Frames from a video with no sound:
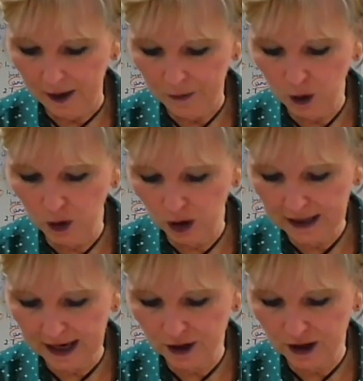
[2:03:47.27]
You will go
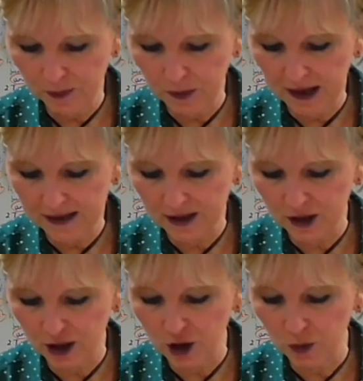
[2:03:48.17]
down to the pit so
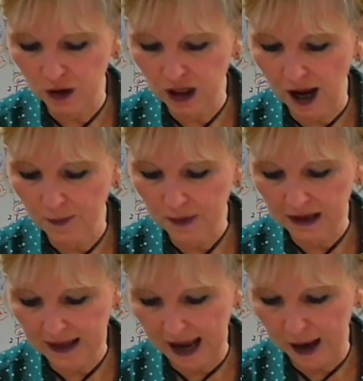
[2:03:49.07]
that you will not be
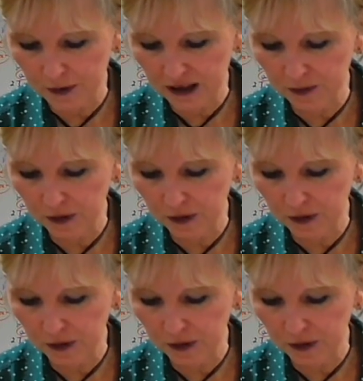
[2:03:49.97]
inhabited,